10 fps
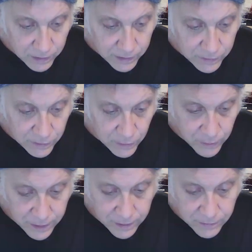they're really
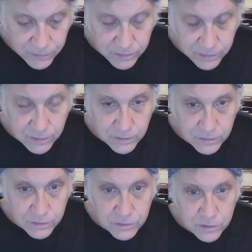doing
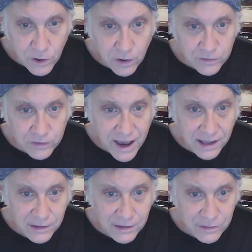is
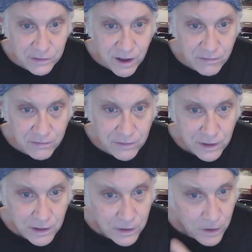Charles Atlas
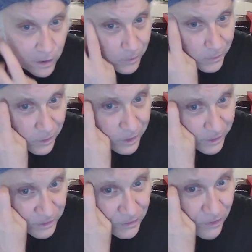stuff. You
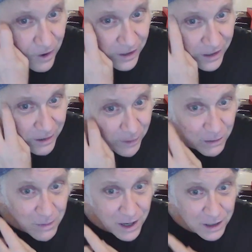know, you're
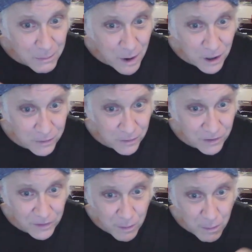scrawny and we can make a
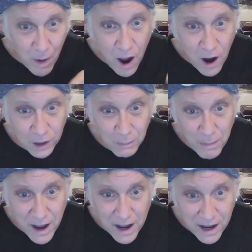mockery of you.
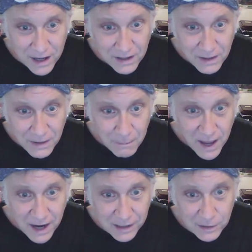Mock bah.
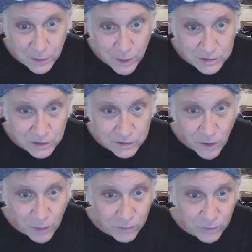Back in the
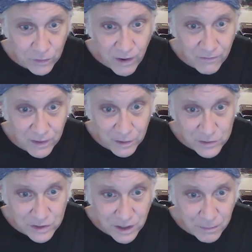USSR was
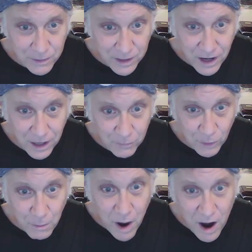revolution number
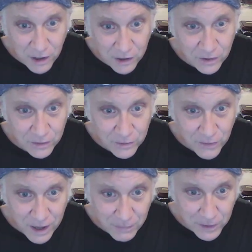nine. We're
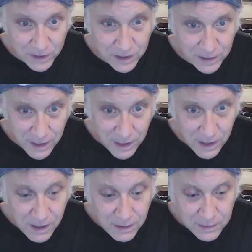mockers, right? We can,